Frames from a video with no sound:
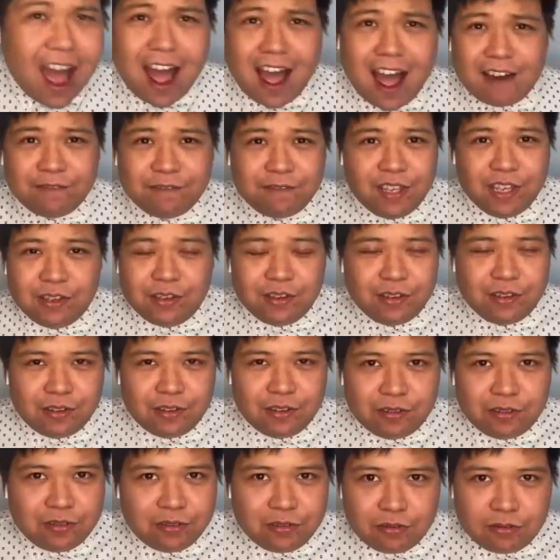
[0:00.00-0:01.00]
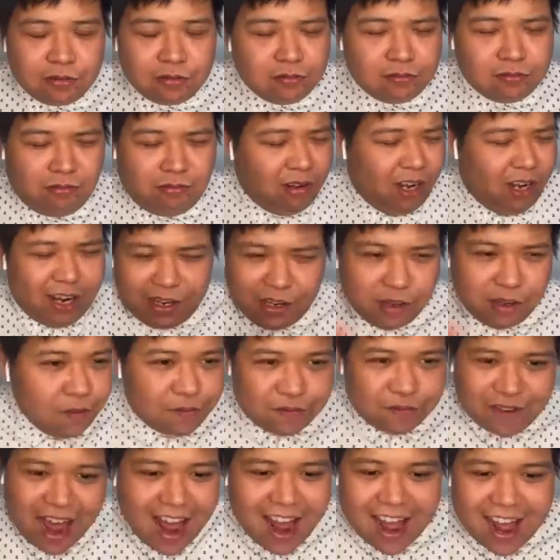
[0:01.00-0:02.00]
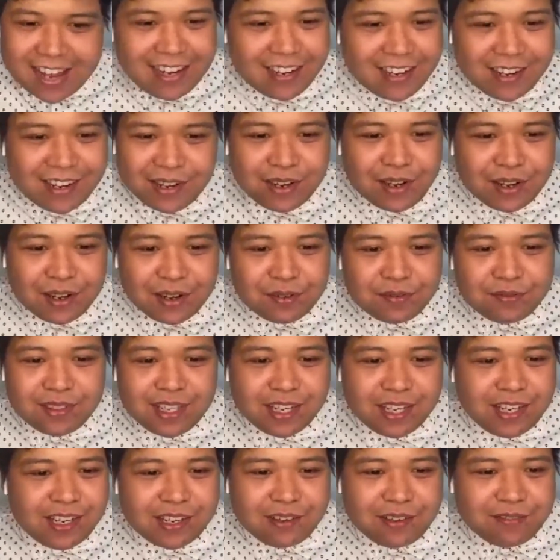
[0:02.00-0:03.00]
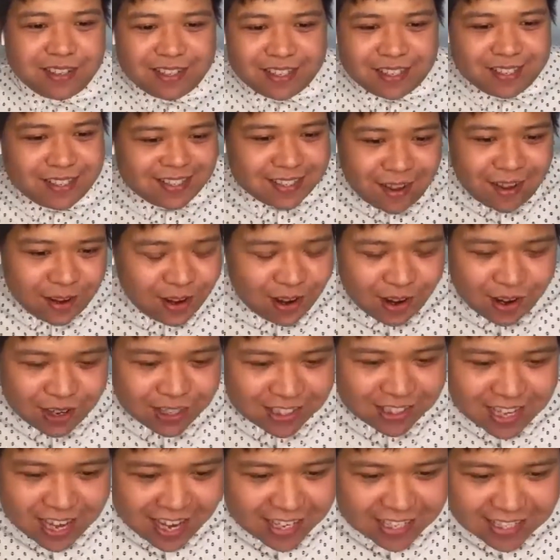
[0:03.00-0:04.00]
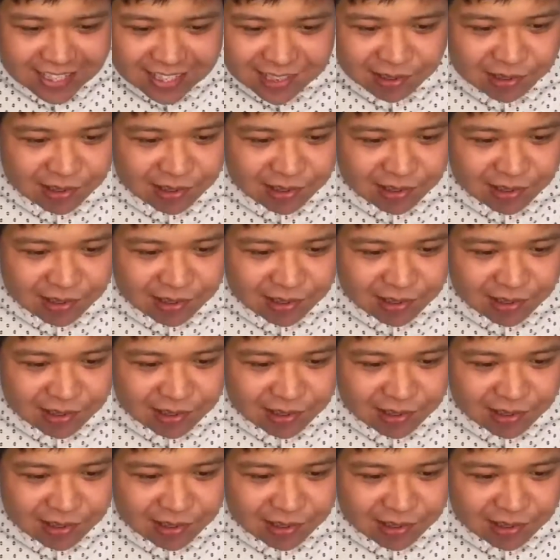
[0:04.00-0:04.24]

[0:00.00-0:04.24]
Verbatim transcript: Are you a fan of the Eurovision Song Contest,